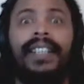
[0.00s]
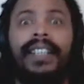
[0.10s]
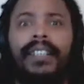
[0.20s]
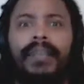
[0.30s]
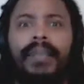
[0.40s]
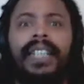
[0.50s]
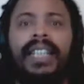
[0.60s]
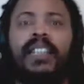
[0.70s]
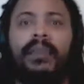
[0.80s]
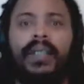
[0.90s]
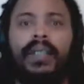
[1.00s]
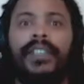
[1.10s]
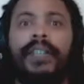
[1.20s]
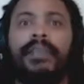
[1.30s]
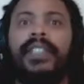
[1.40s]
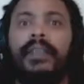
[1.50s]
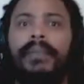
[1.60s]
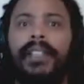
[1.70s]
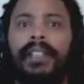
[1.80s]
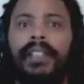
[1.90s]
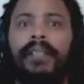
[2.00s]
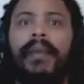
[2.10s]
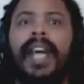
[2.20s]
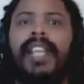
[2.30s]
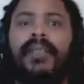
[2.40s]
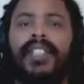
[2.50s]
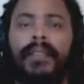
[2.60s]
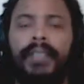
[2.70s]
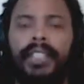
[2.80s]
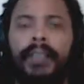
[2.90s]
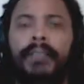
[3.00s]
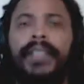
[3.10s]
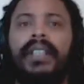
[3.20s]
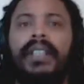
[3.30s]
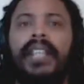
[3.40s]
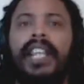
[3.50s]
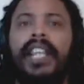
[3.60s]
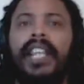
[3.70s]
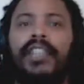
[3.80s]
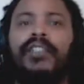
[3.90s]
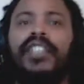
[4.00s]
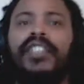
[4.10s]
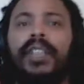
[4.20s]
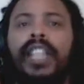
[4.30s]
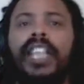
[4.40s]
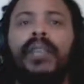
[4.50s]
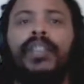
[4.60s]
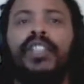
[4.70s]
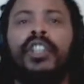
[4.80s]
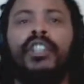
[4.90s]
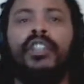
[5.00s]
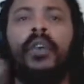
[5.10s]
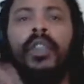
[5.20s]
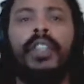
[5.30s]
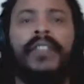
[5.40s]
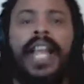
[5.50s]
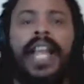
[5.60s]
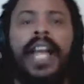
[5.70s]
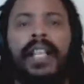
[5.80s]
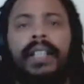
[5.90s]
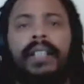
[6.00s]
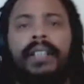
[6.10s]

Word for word: That tells me that the spirit was up to something. The mind was up to something. You just relinquish control of that.